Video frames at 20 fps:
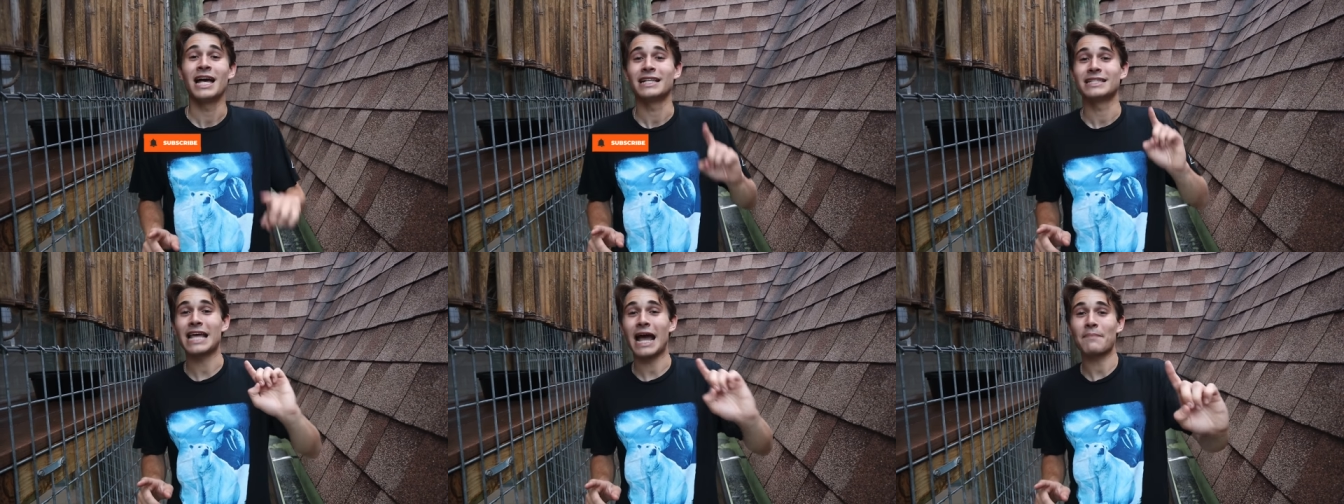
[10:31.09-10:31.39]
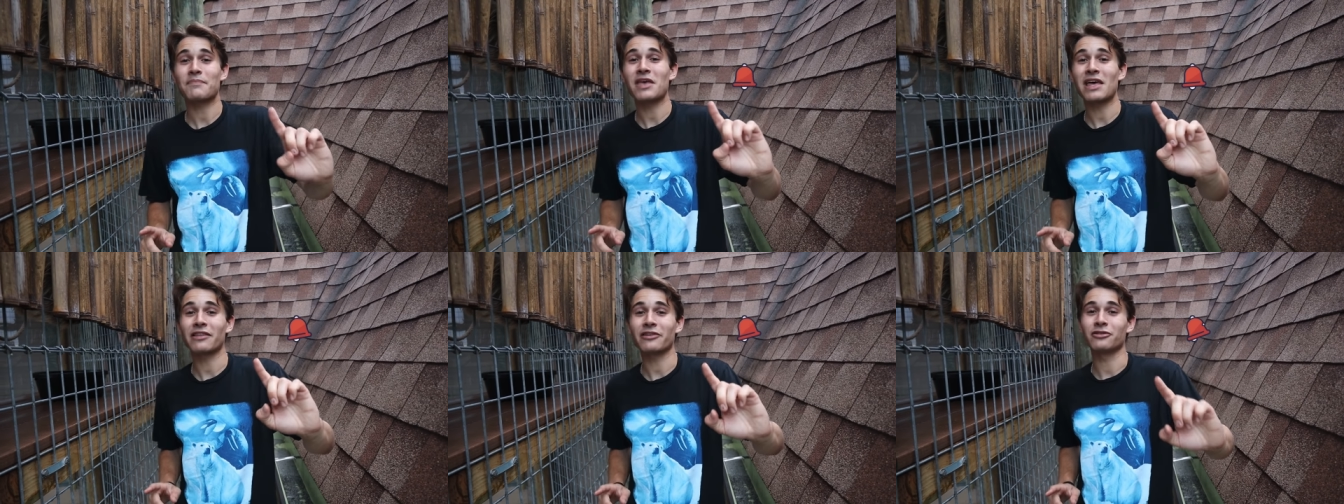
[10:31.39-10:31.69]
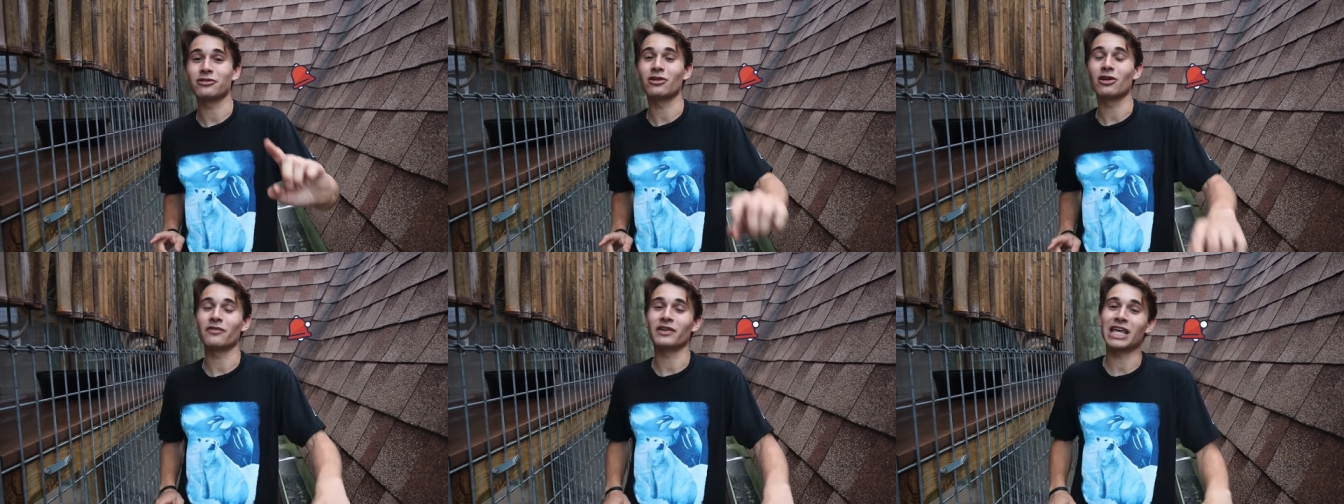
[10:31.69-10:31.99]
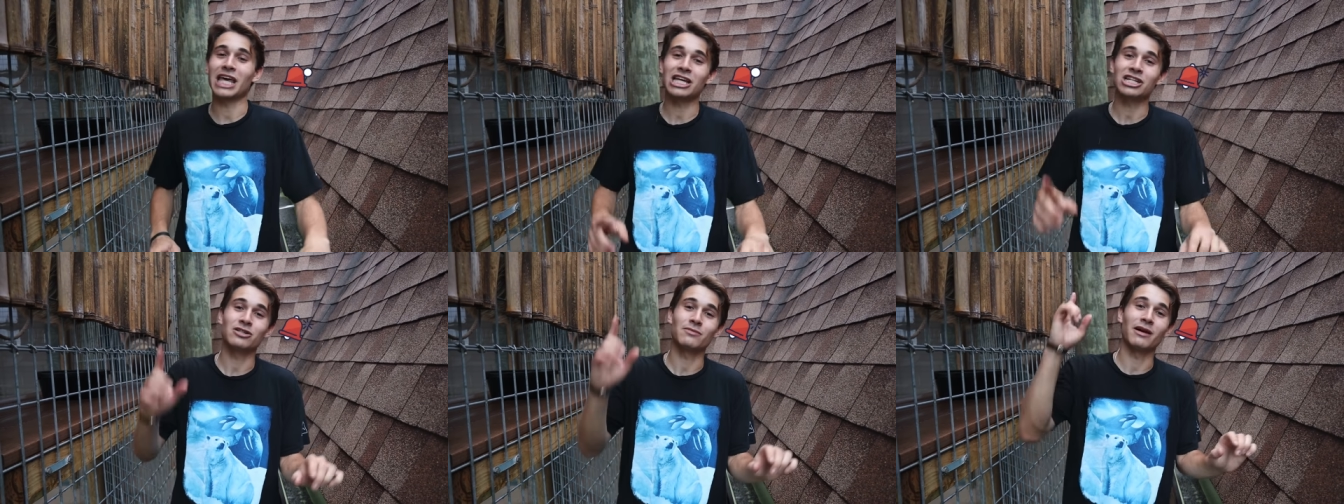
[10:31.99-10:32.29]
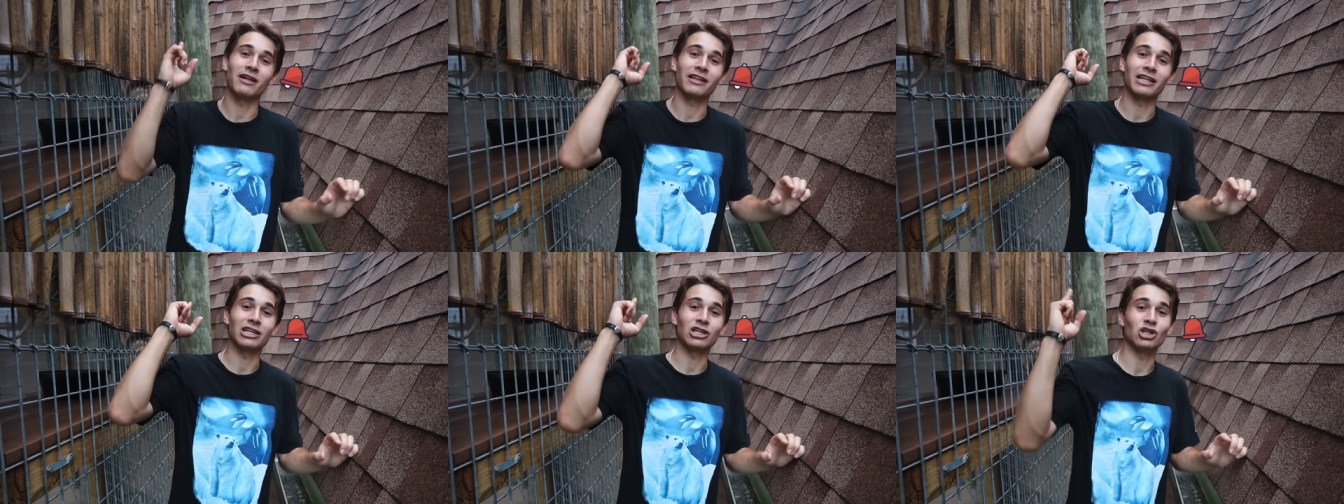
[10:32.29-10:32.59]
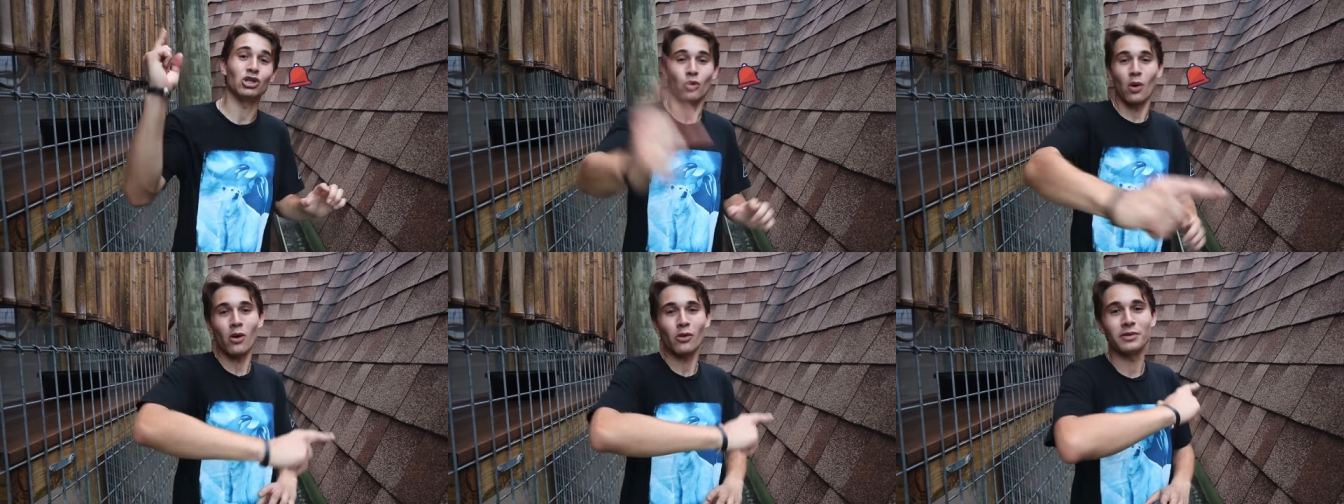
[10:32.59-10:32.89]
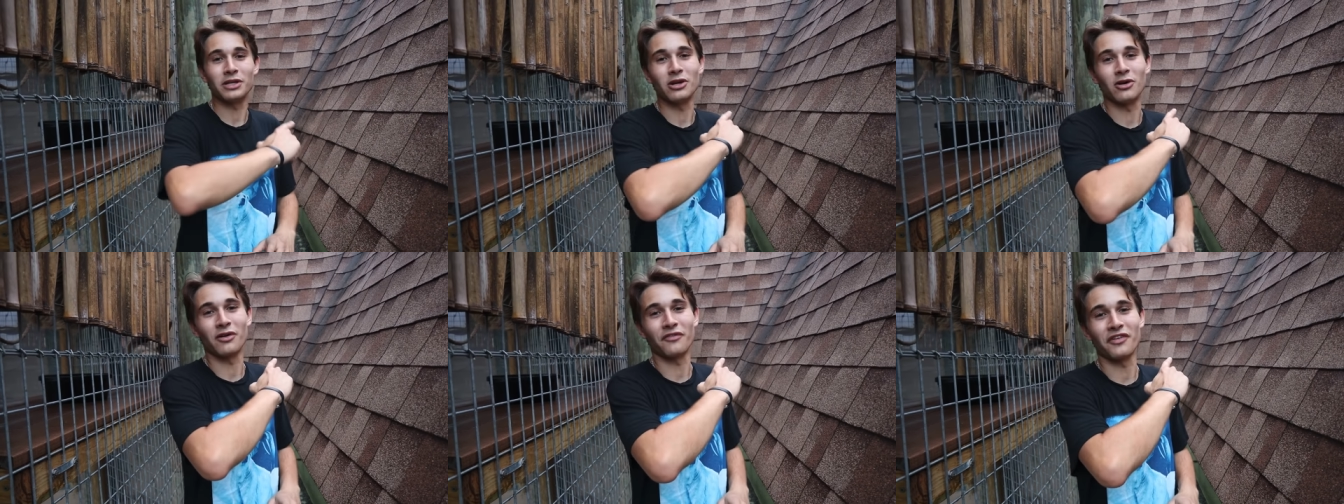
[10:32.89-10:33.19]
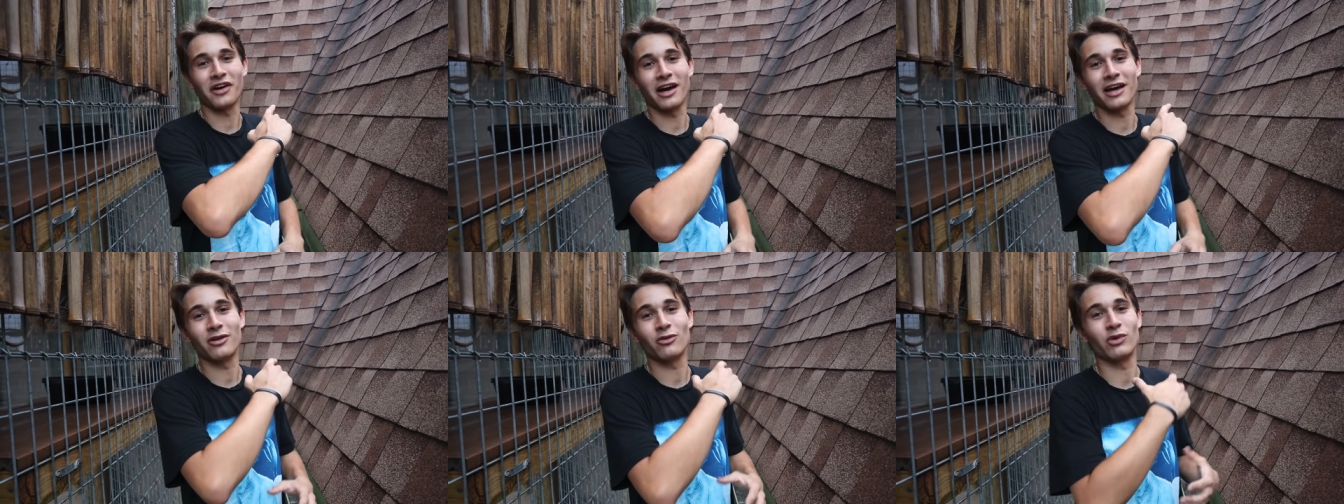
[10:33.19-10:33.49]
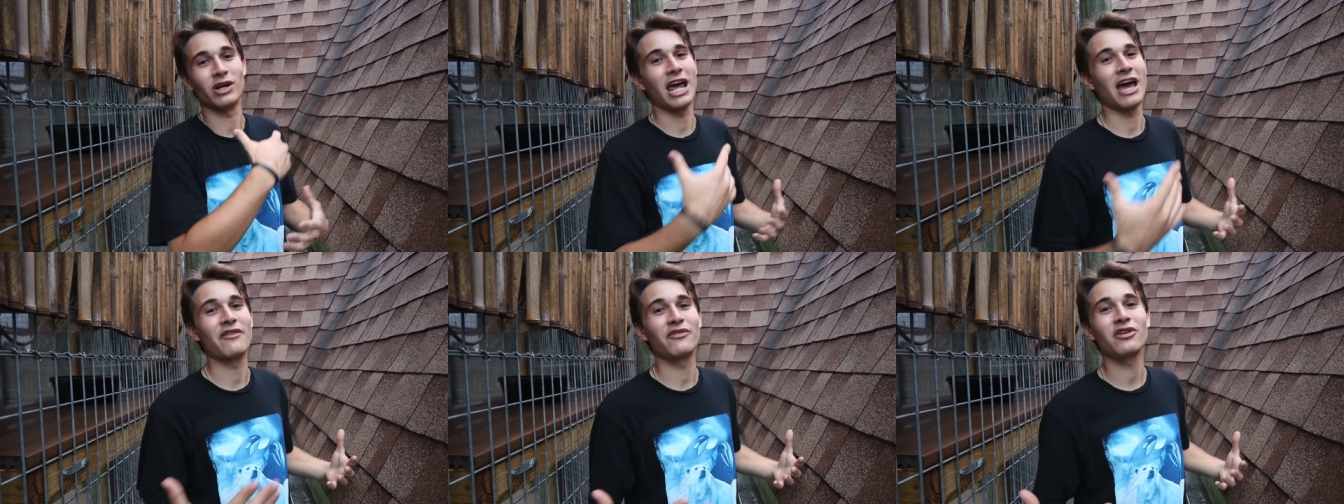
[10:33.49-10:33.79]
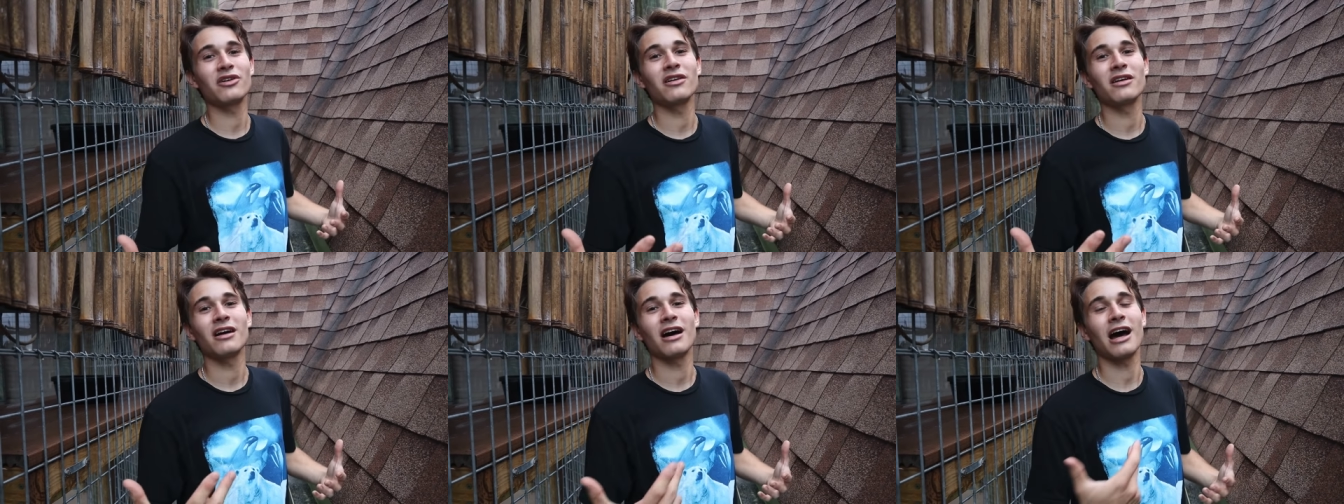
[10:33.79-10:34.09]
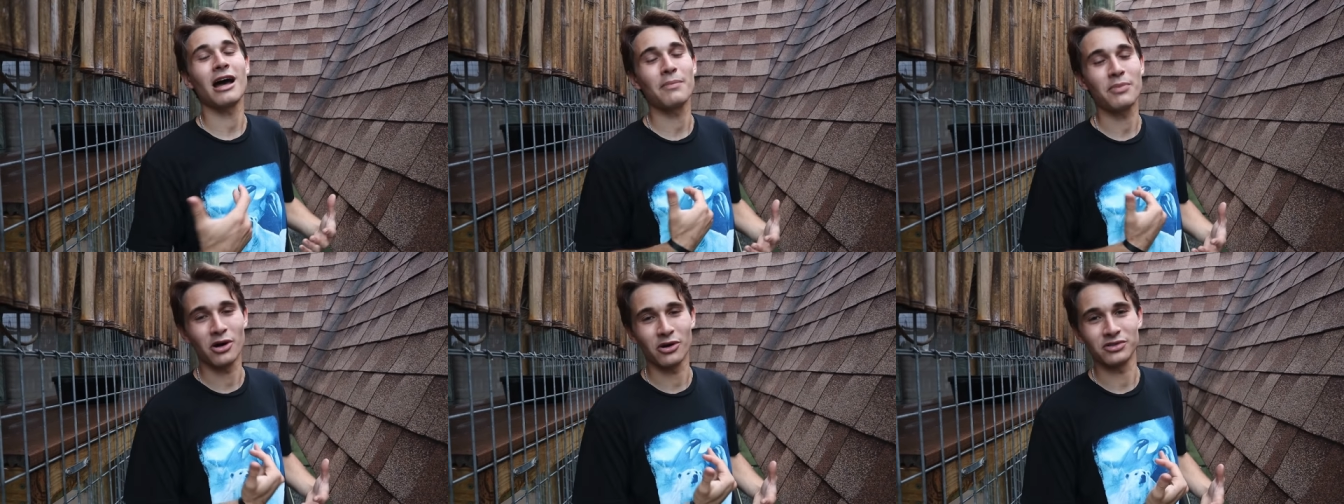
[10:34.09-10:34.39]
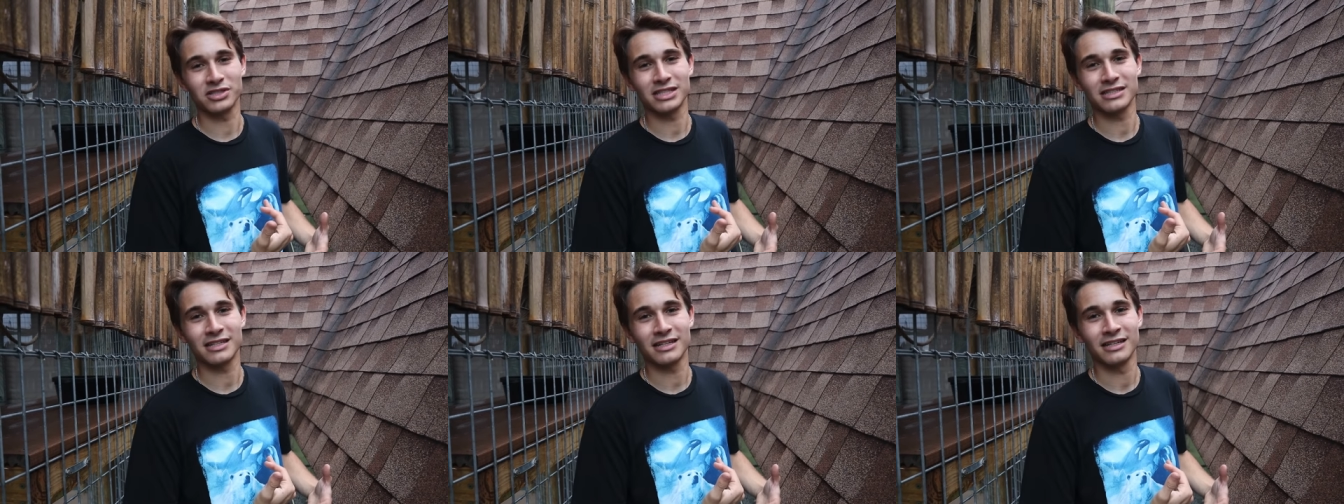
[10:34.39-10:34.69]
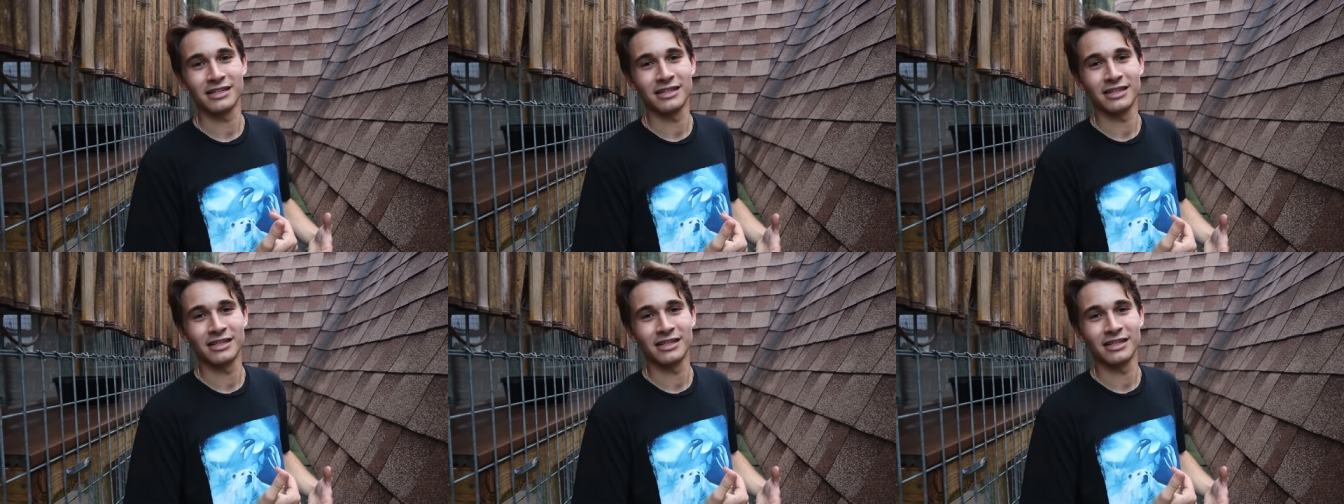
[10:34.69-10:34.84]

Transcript: tap that little notification bell, and you all will be notified whenever I post.